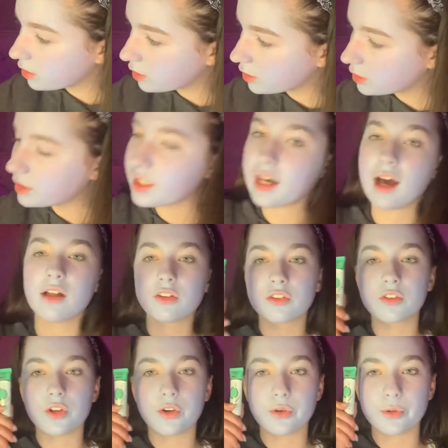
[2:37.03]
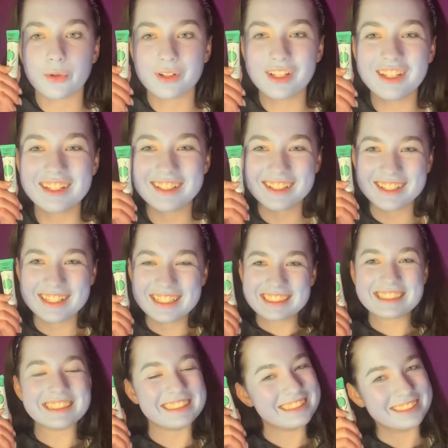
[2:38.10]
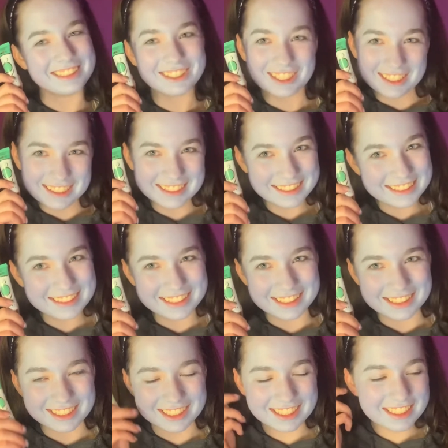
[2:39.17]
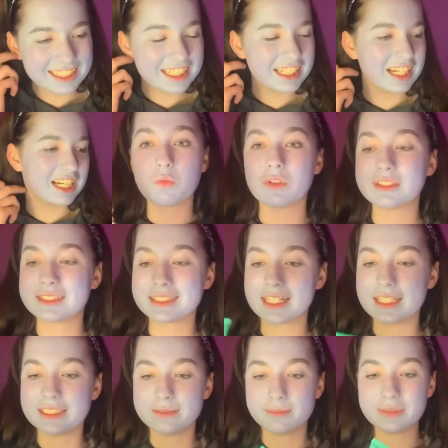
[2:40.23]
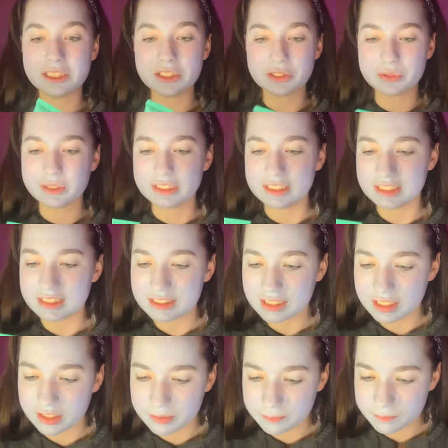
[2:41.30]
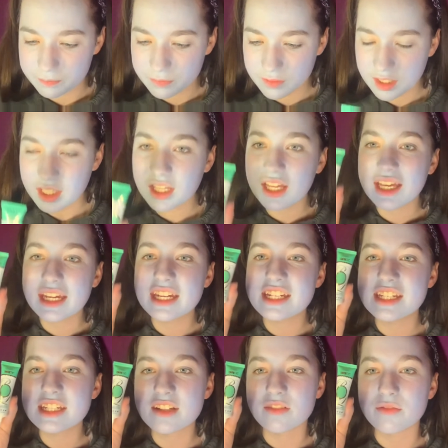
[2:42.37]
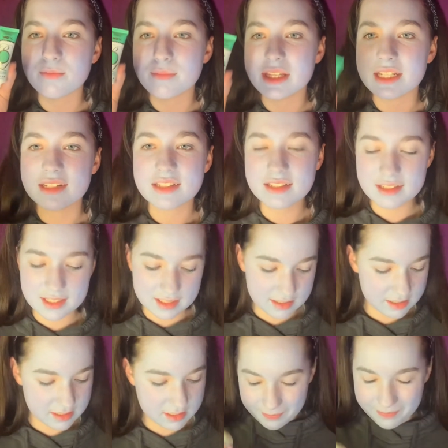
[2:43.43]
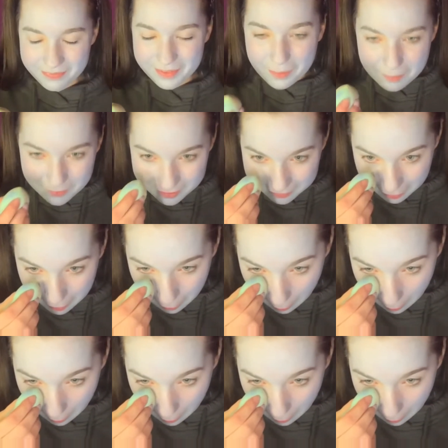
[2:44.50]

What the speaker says: Yeah, so this is our concealer. Once again, P. Louise hint of mint. Just kidding.